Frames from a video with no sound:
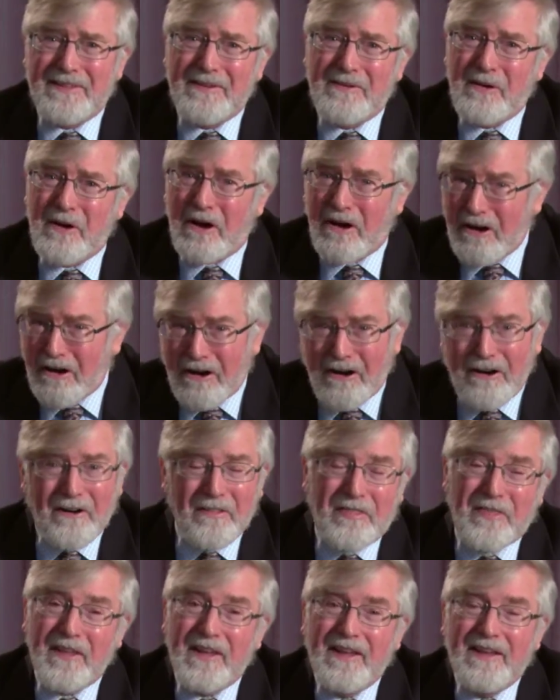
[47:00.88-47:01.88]
the
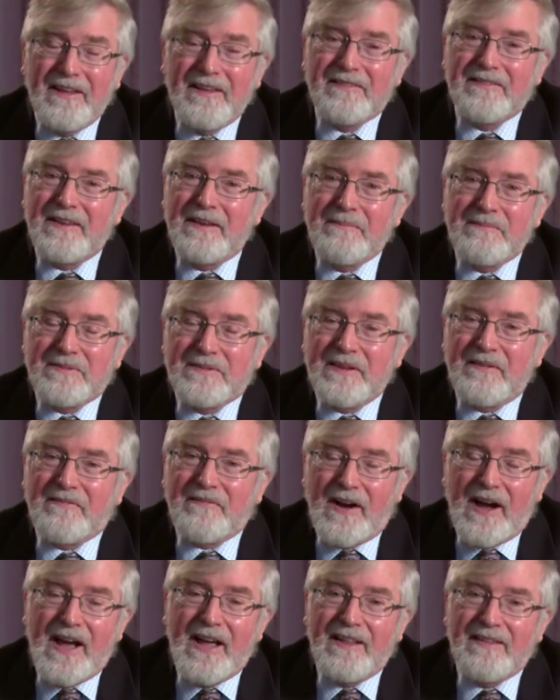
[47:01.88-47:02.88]
earth seems to
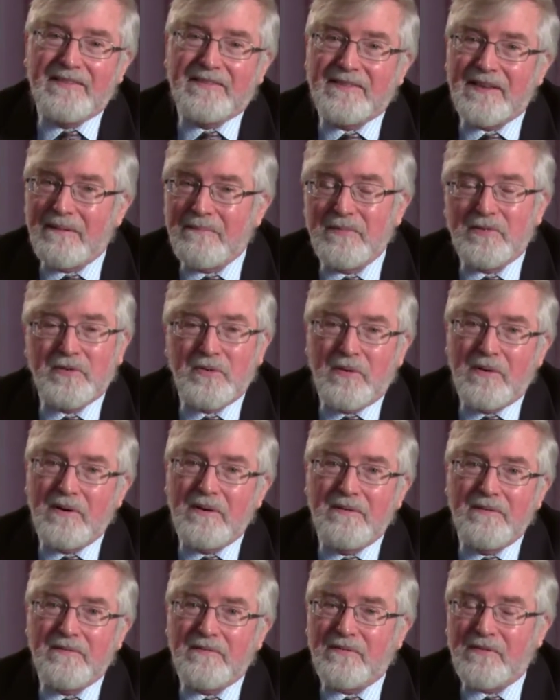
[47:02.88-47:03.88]
find some
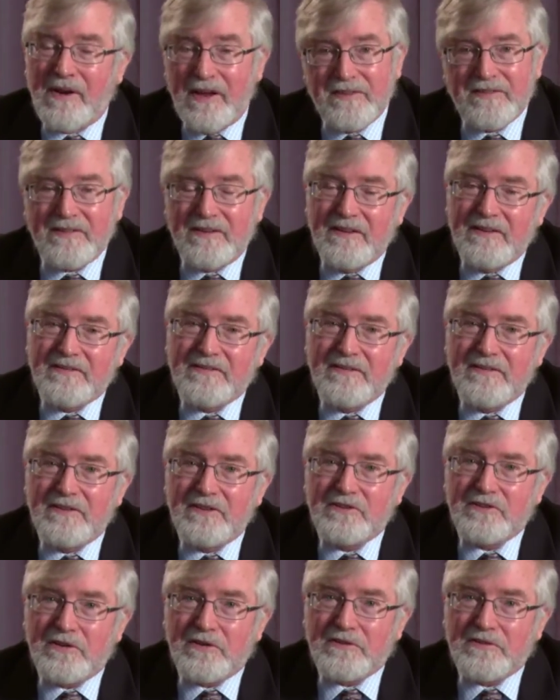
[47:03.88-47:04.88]
sort of resonance
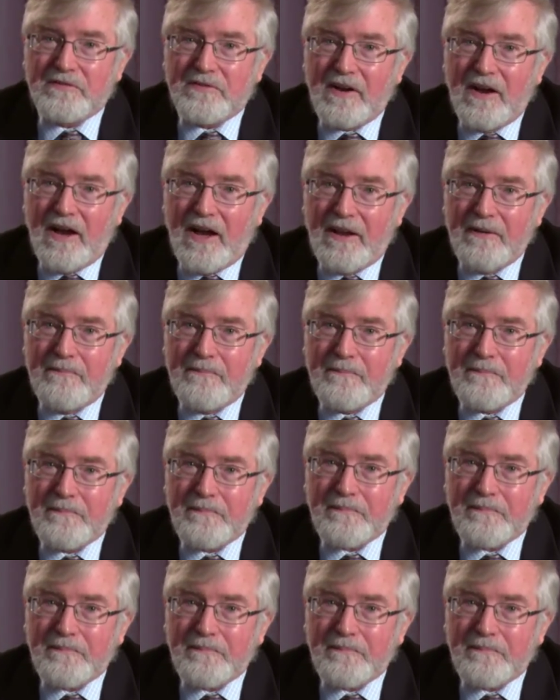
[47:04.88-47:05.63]
in the Church of God.